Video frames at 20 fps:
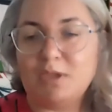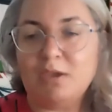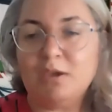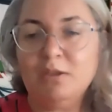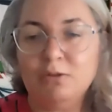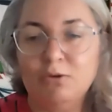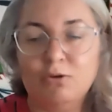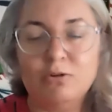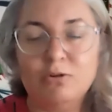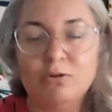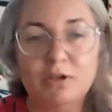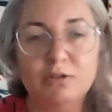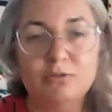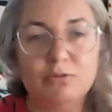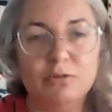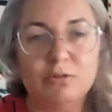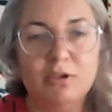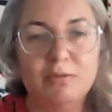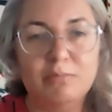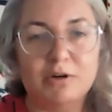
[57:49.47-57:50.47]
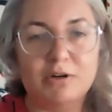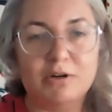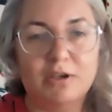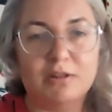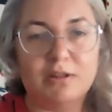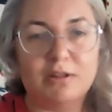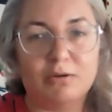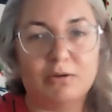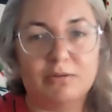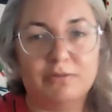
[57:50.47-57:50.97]
in order to
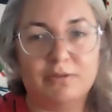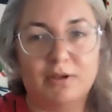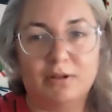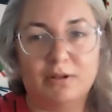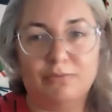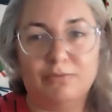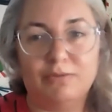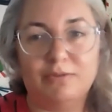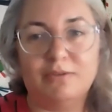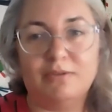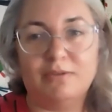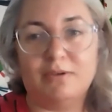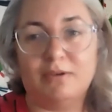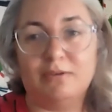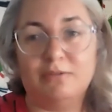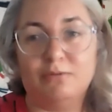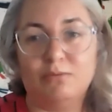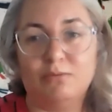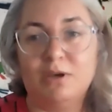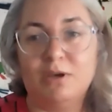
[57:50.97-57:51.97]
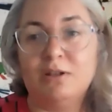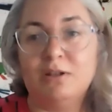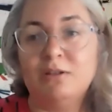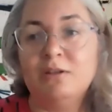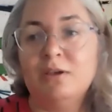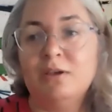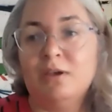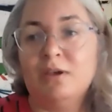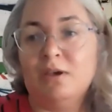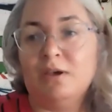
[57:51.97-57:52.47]
liberate ourselves as
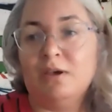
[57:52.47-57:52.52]
well.